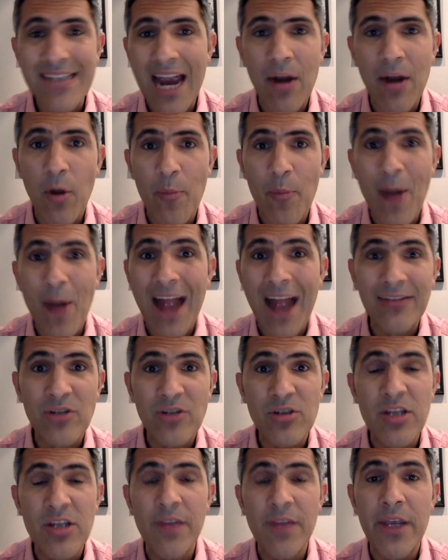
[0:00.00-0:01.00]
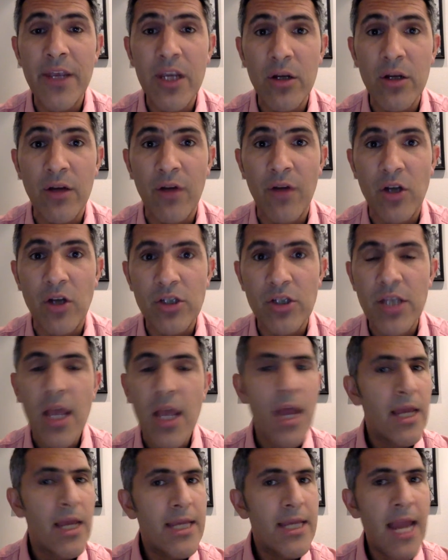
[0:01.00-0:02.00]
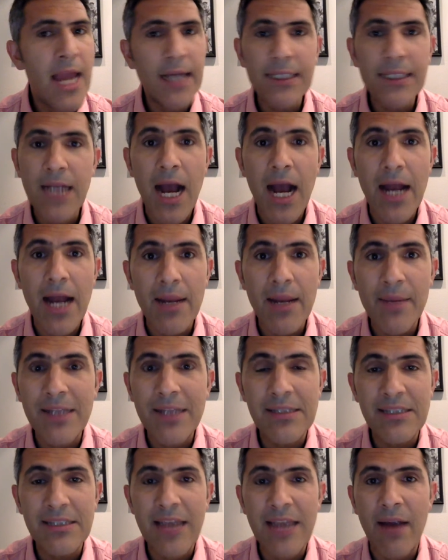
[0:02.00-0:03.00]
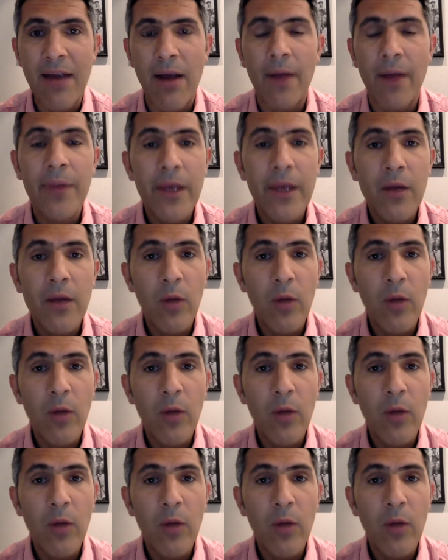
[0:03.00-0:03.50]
chiropractors in the universe. You gotta meet Sarah.